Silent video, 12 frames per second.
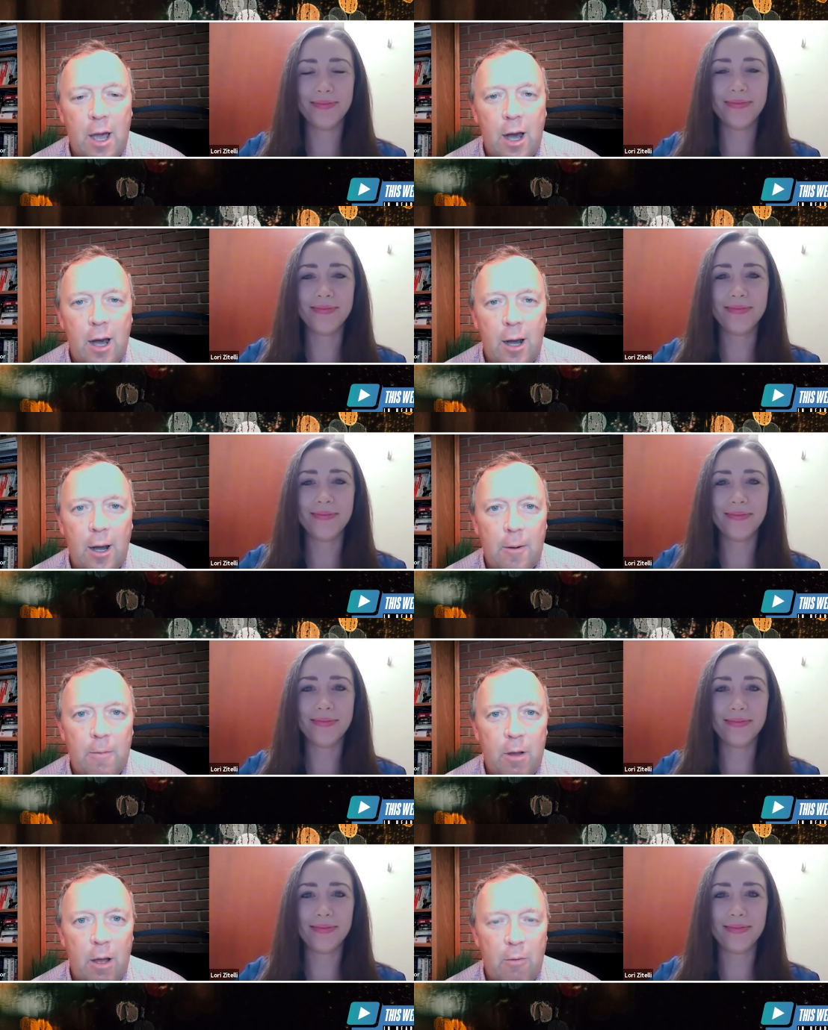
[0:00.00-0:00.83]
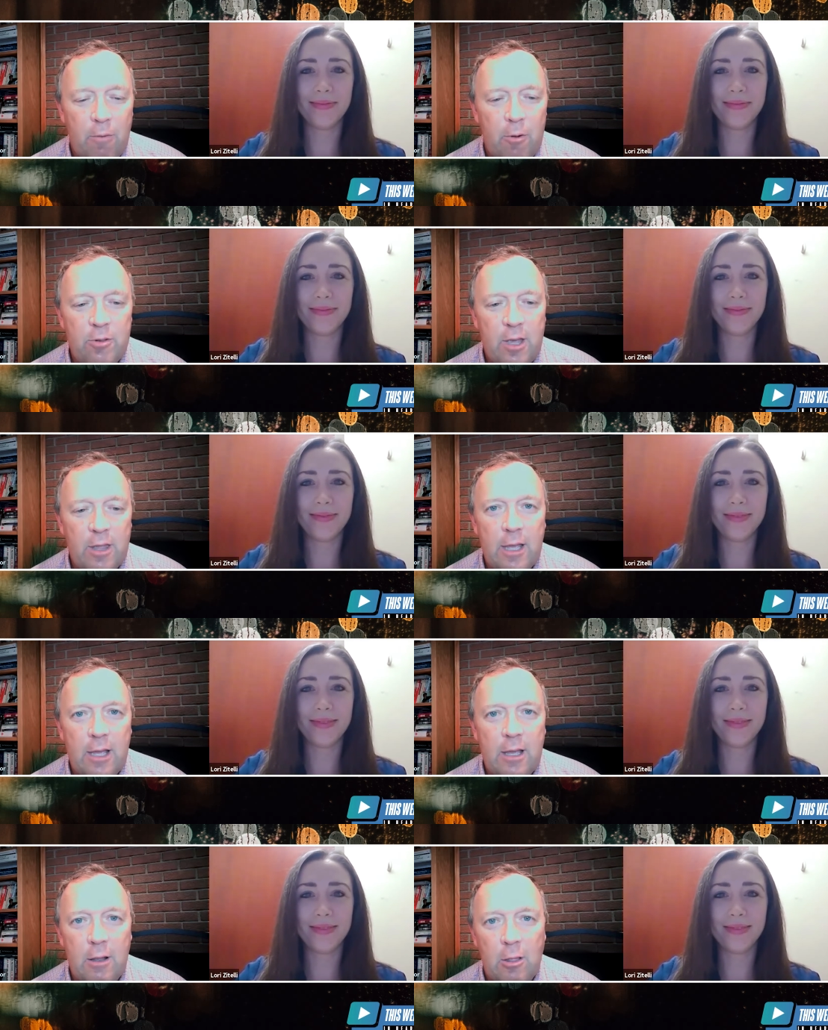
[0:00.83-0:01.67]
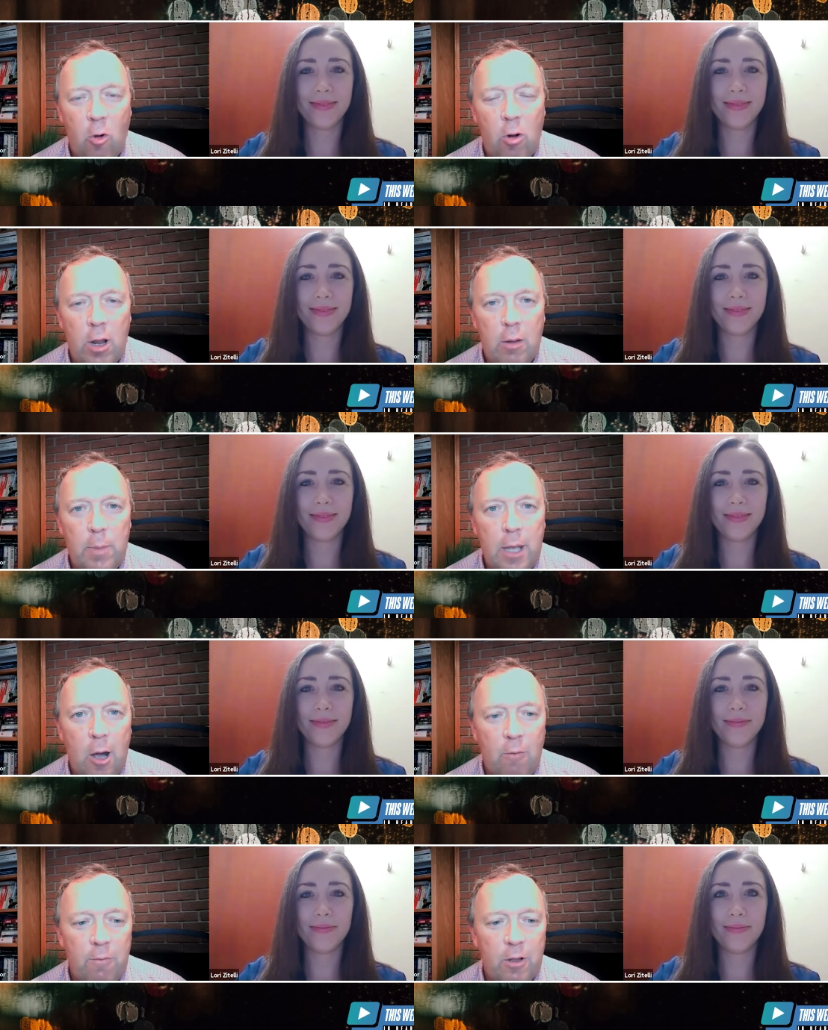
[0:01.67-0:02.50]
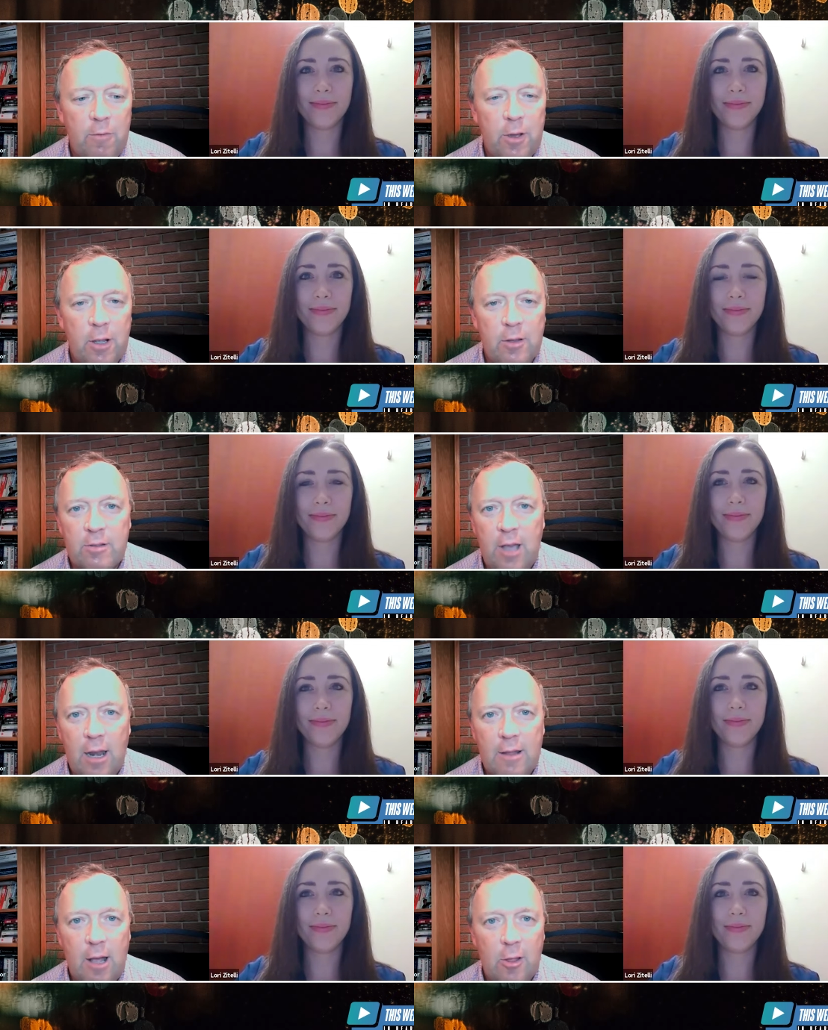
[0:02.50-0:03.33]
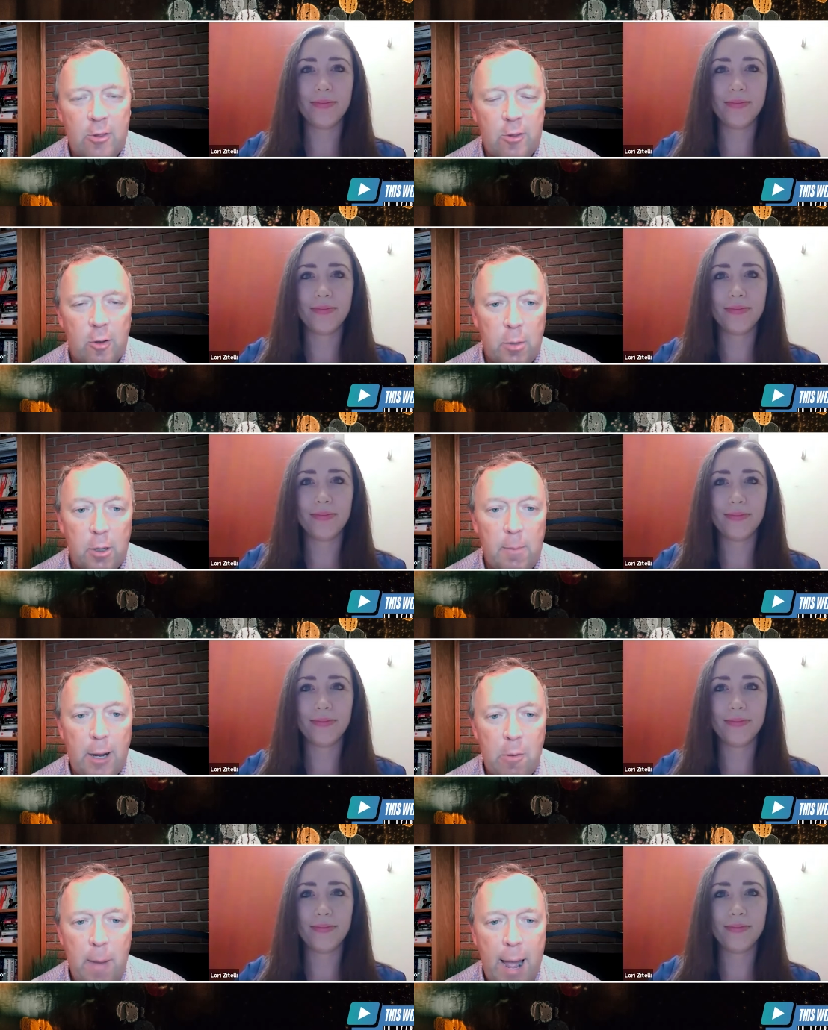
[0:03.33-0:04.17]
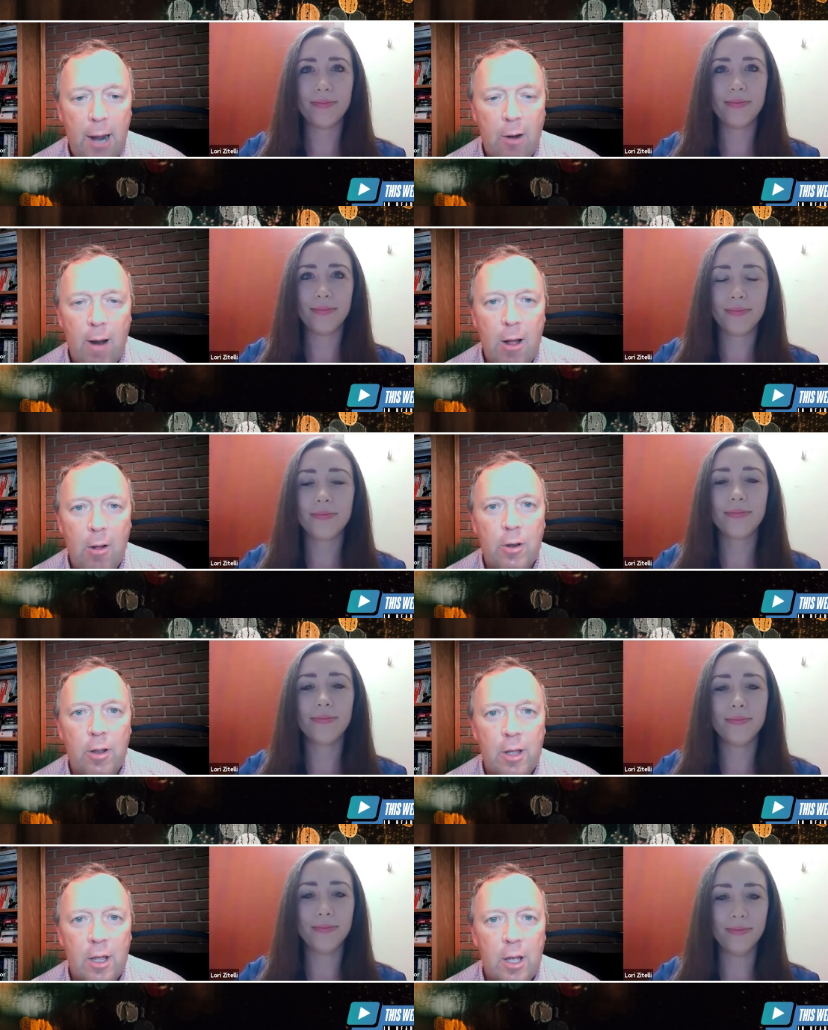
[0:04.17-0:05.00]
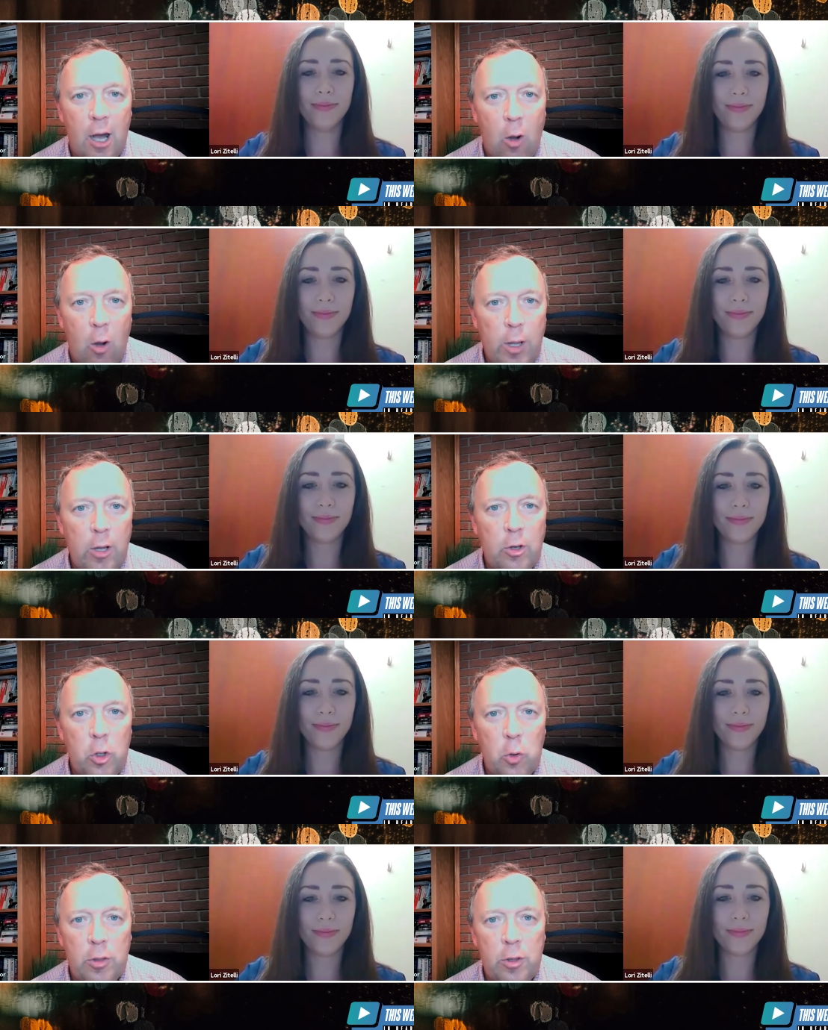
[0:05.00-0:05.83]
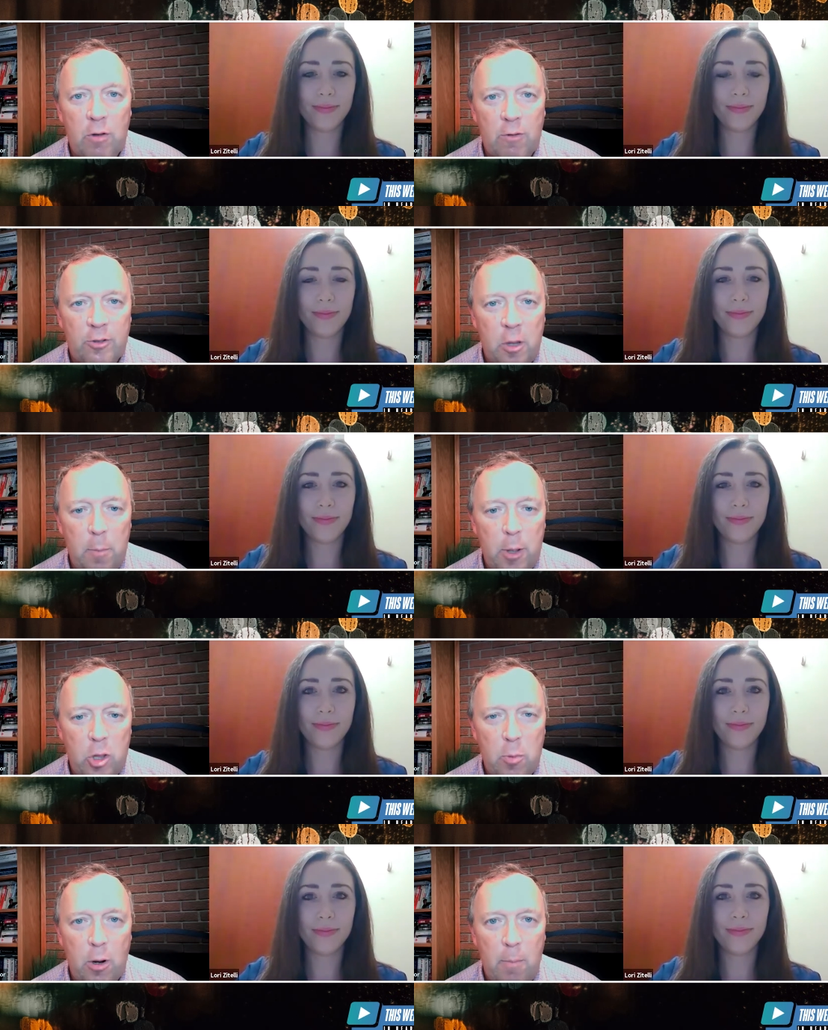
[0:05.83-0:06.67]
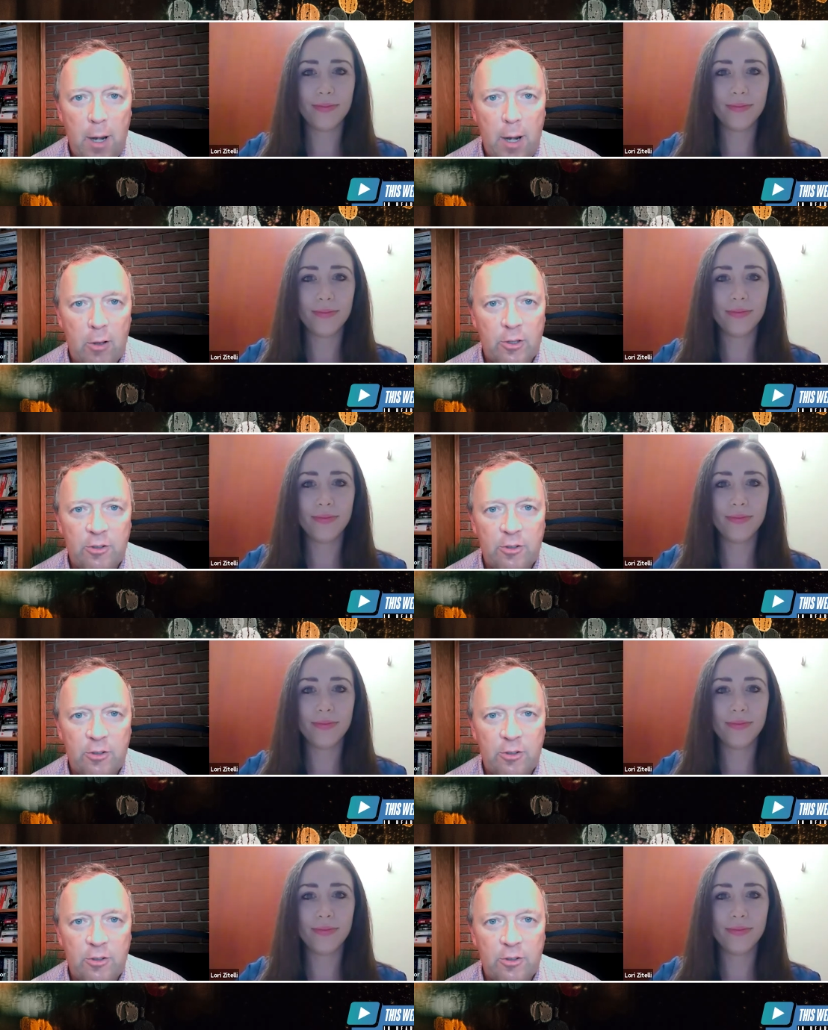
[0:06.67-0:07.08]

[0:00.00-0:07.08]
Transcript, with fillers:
Speaker 1: Uh, first, I think, Lori, it'd be helpful if you could just kind of tell us a little bit about your background, what you do at the University of Pittsburgh Medical